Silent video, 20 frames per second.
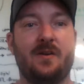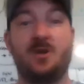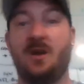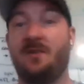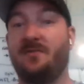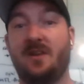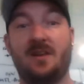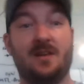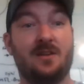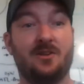Did you
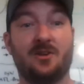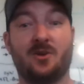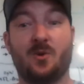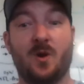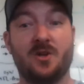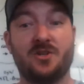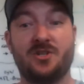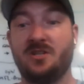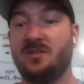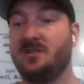have any other
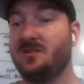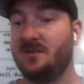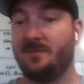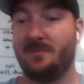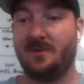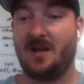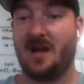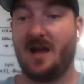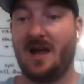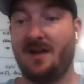questions? I
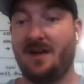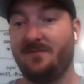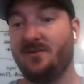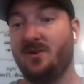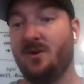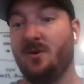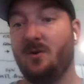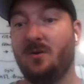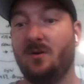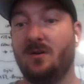mean, I have
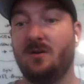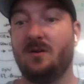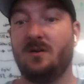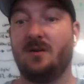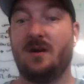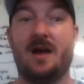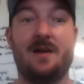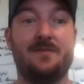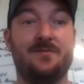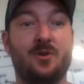no
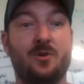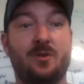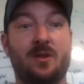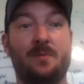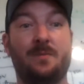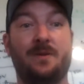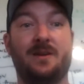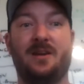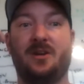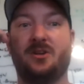
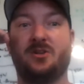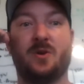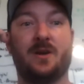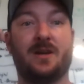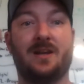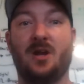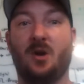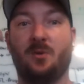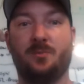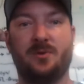limit here, so I
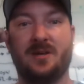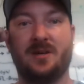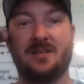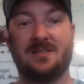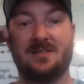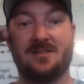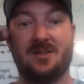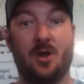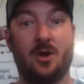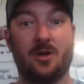can help you as
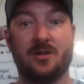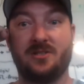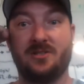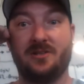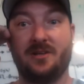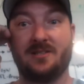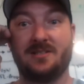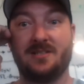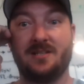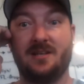long as
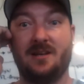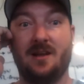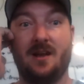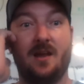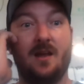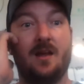you guys need.